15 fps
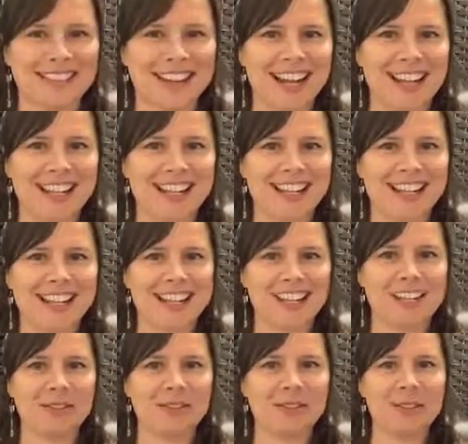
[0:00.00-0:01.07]
right?
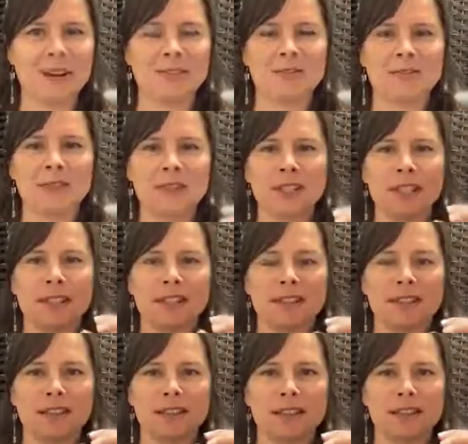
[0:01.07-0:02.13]
So you're not
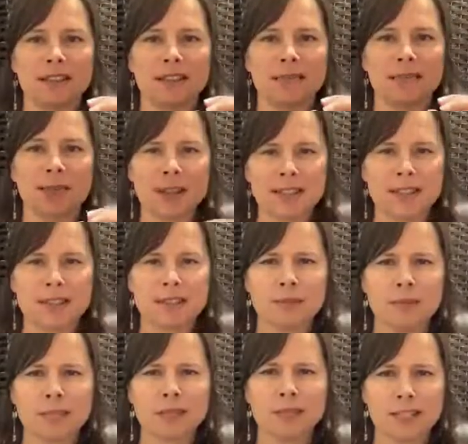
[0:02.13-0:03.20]
fully
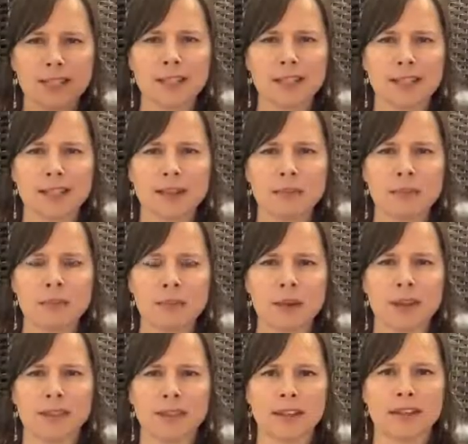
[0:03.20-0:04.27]
present with listening with
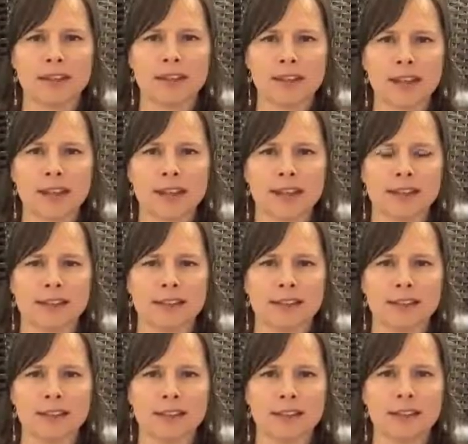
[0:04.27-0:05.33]
what they're saying.
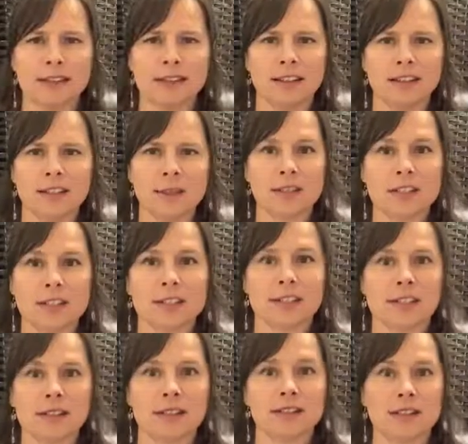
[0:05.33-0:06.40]
You're
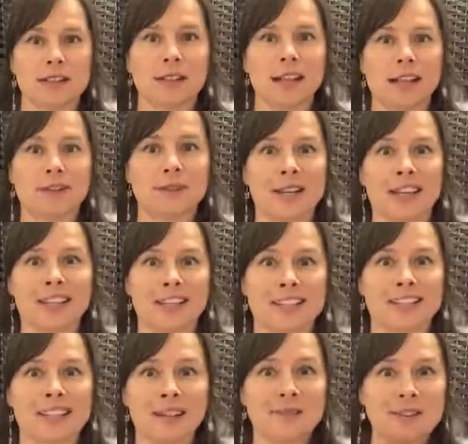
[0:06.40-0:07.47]
getting ready to
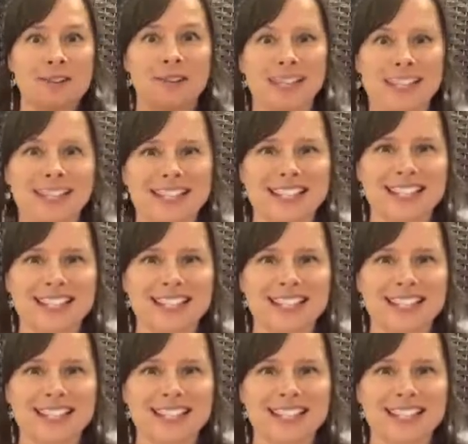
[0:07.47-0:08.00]
say what you're going to